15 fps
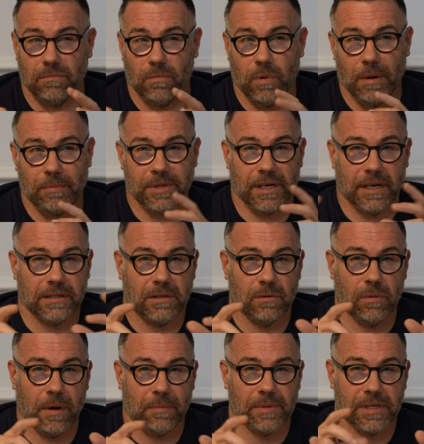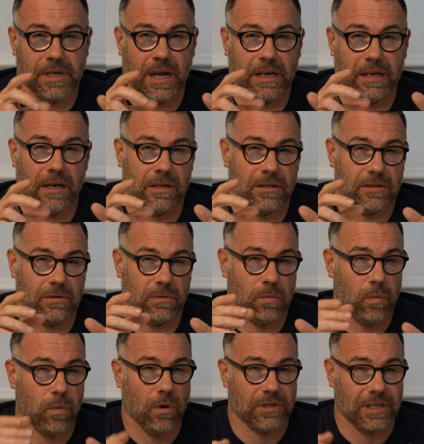website to website as to
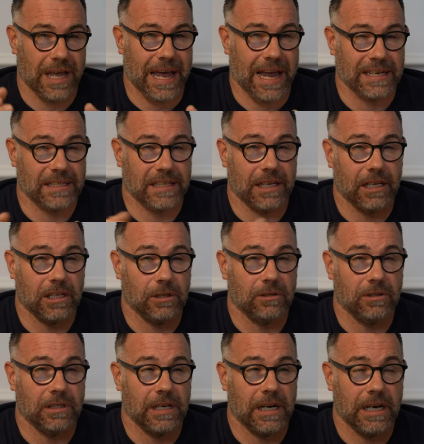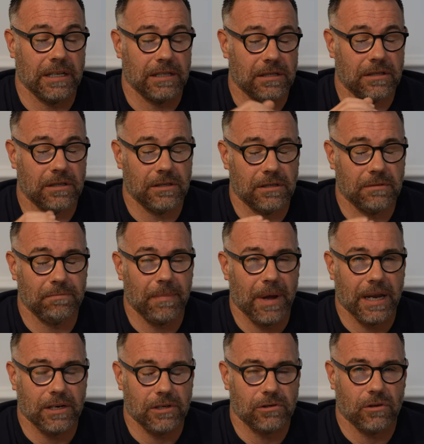what's actually included in it. So just to
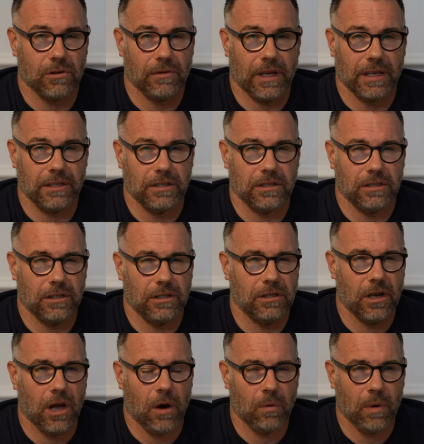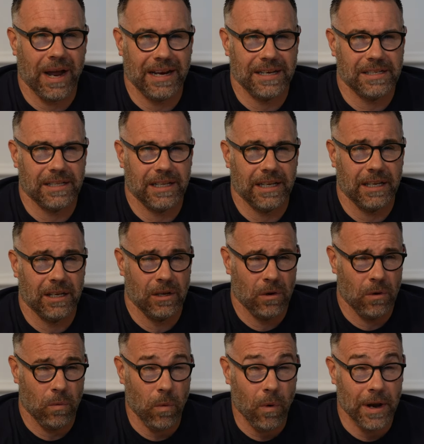make sure that you know
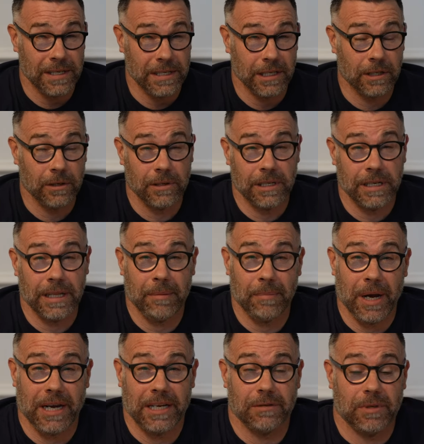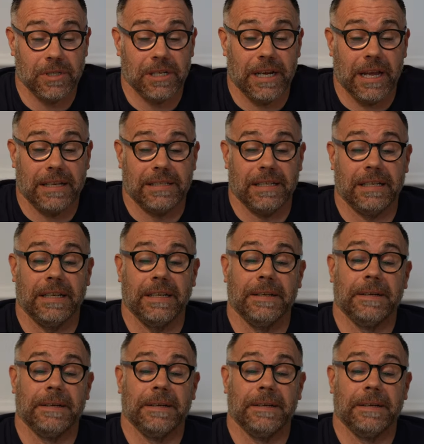what is included in that package which you're getting.